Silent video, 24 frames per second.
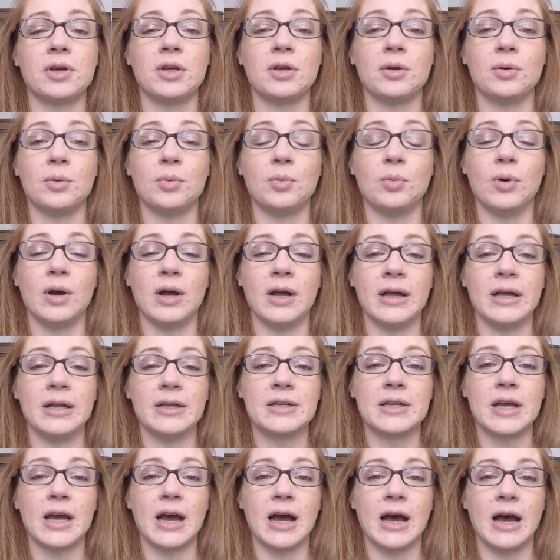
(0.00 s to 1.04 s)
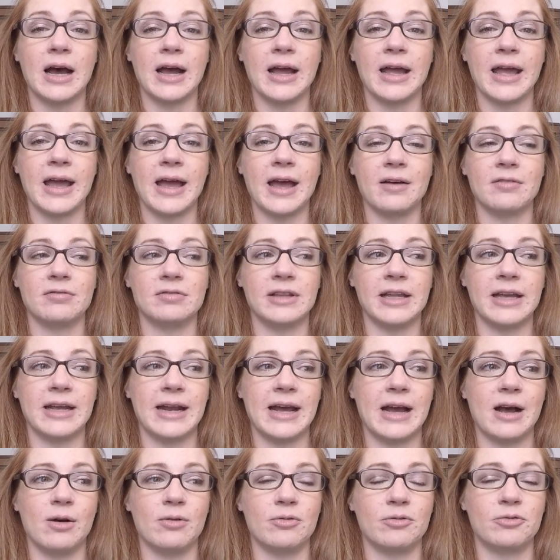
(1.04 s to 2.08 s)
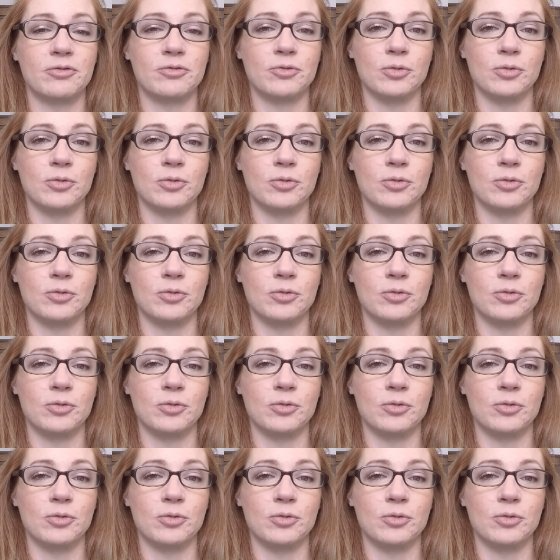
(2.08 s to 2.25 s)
you what I have laid out